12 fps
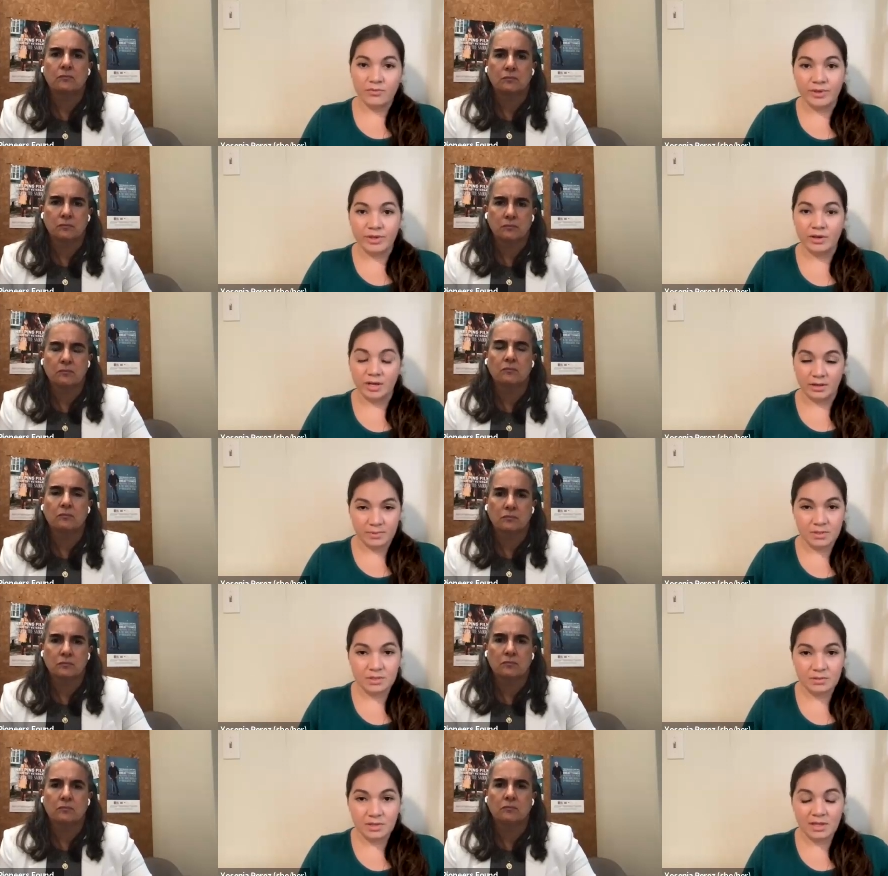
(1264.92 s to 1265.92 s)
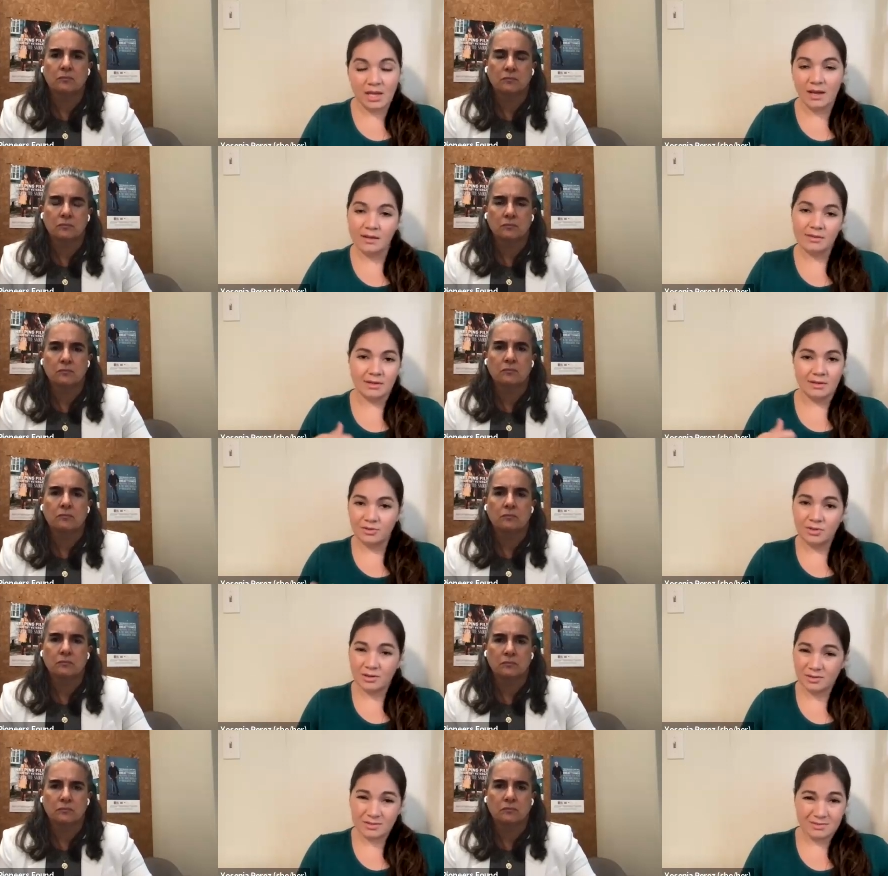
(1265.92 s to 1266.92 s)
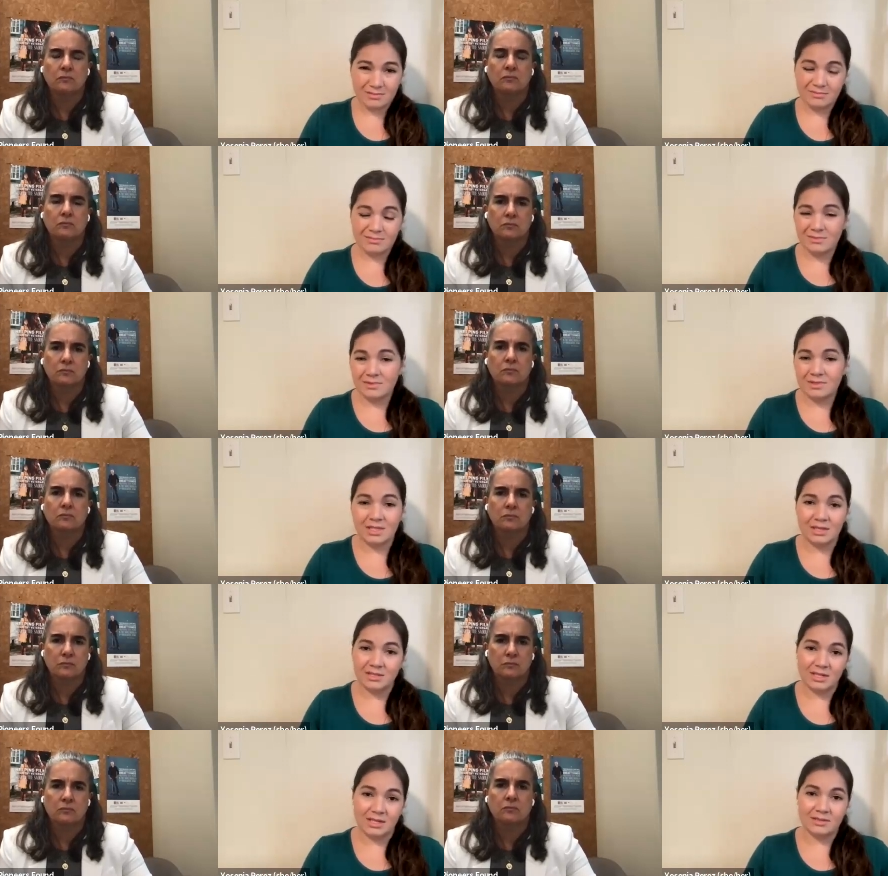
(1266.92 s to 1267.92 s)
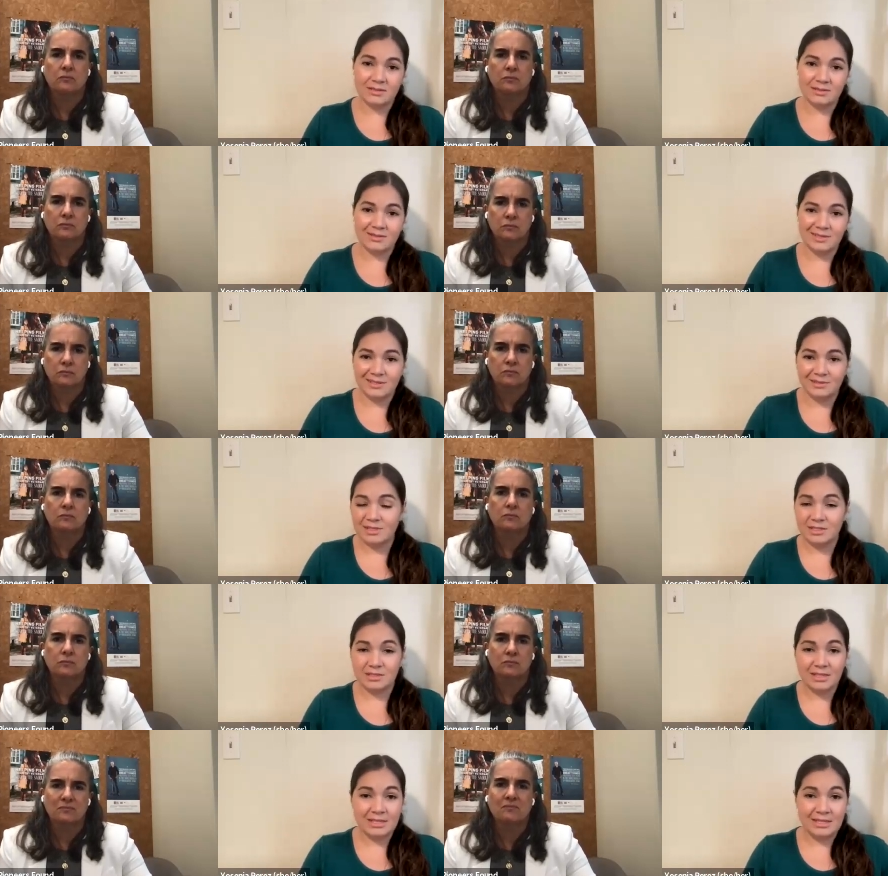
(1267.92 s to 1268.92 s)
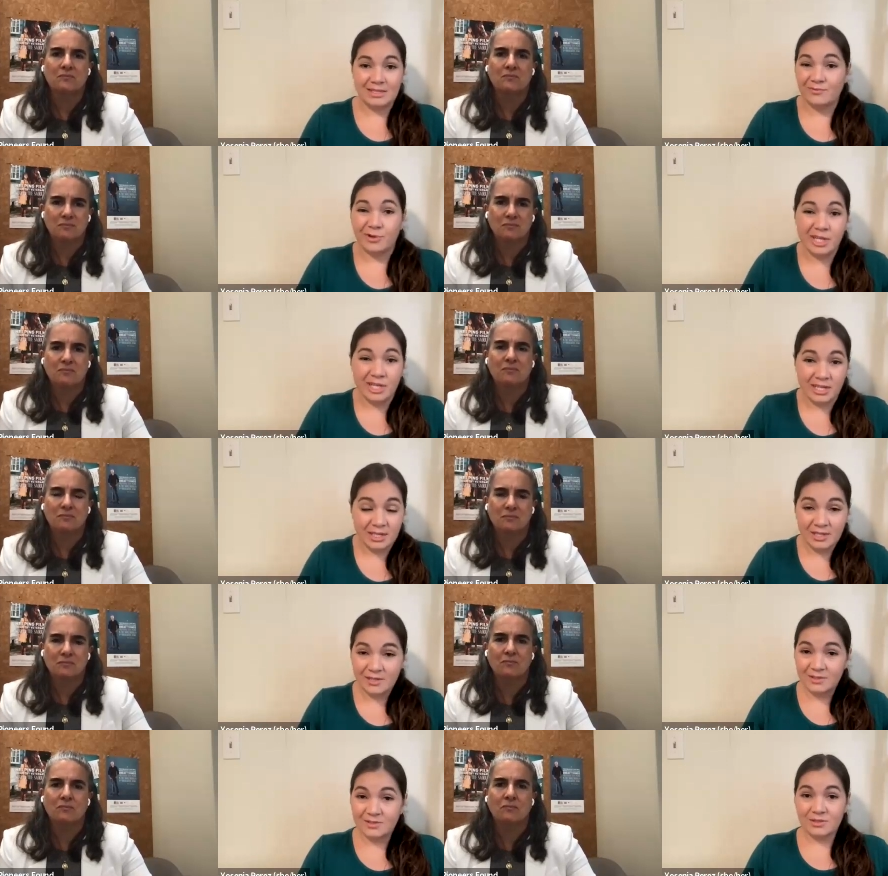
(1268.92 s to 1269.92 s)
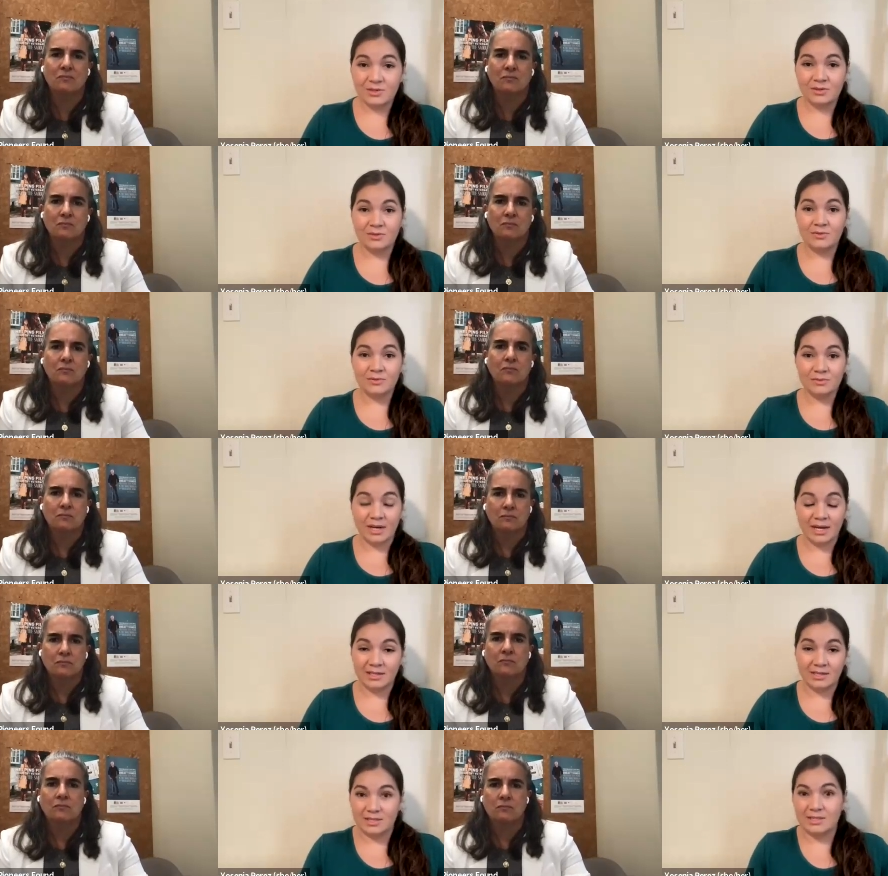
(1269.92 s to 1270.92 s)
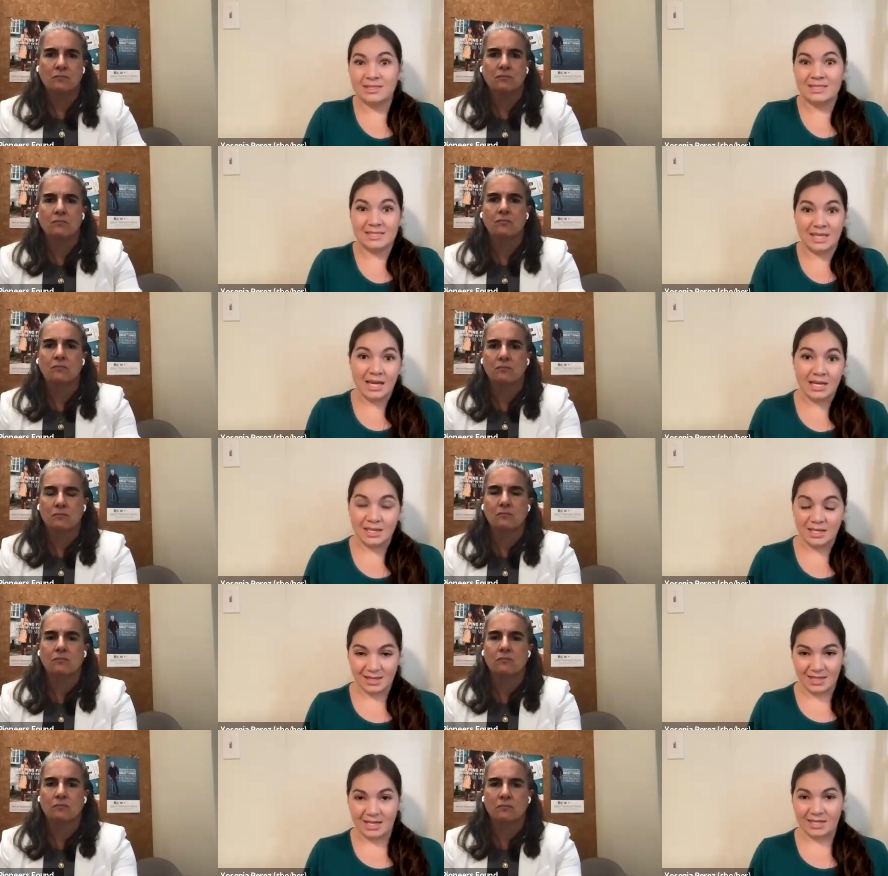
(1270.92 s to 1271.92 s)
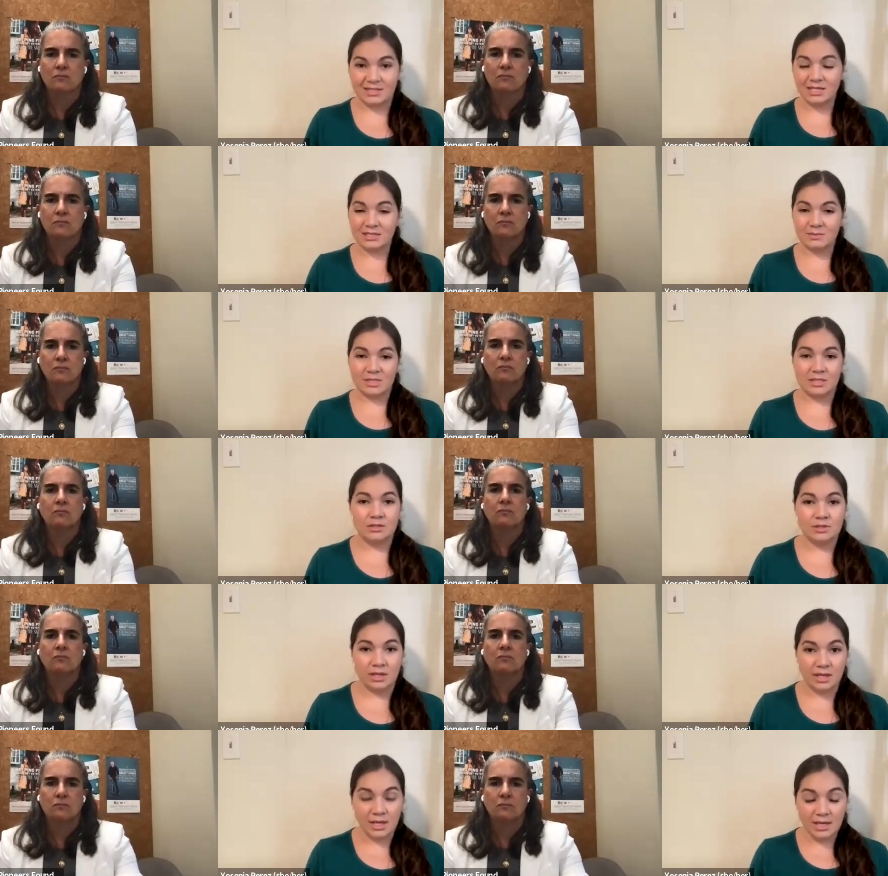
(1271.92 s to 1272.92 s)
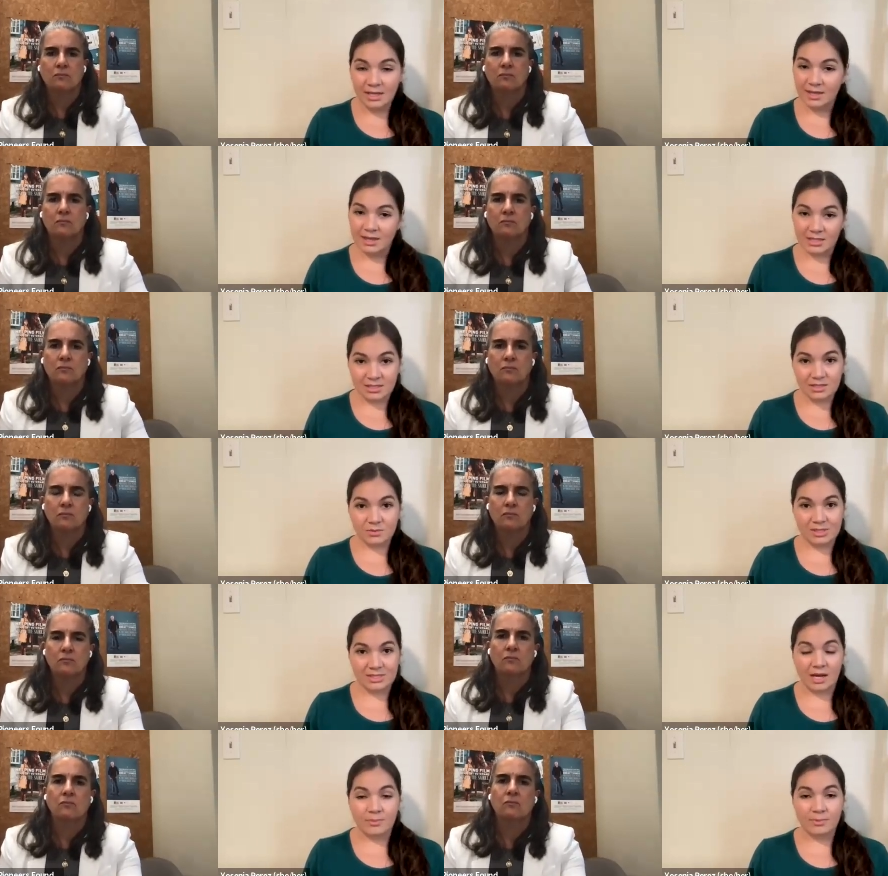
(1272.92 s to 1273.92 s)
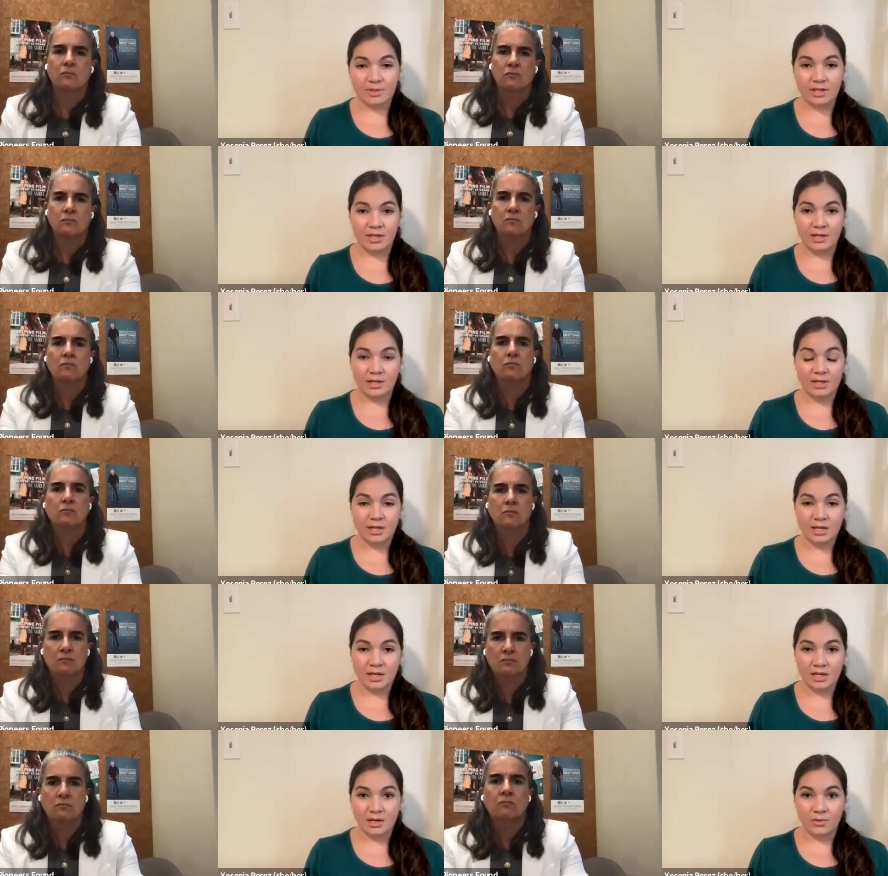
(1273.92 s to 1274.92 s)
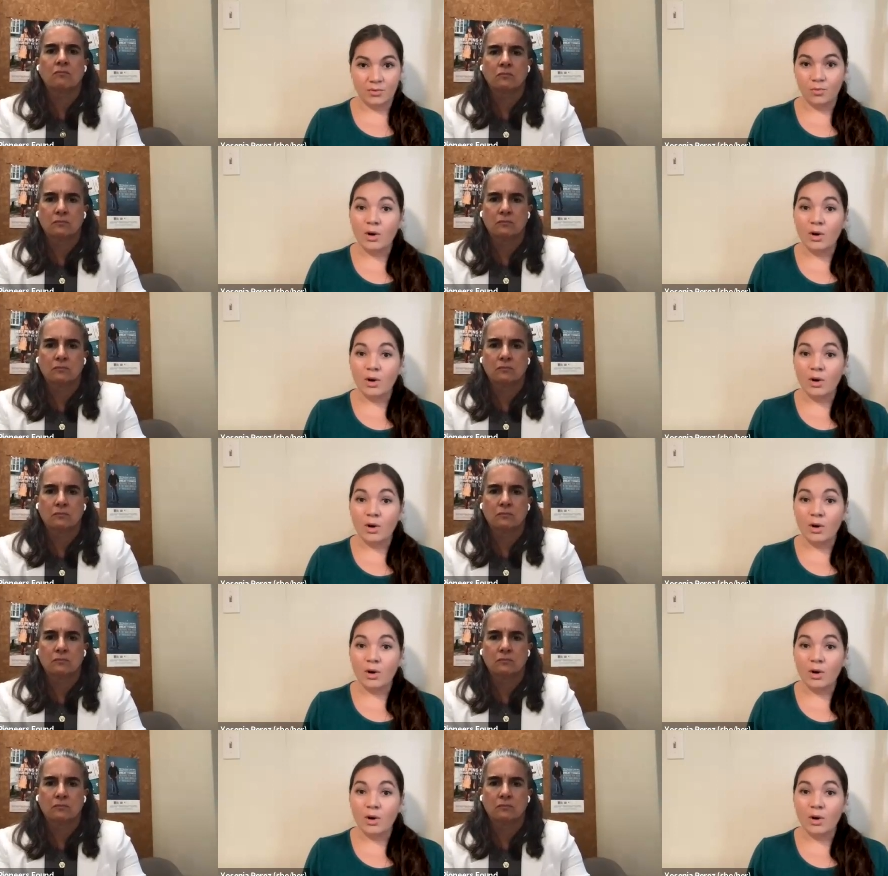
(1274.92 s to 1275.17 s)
Speaker 1: don't feel up to doing that, then you can also send the text you know it's mm-hmm. it's free so i can say in that text message like this is what's happening uh,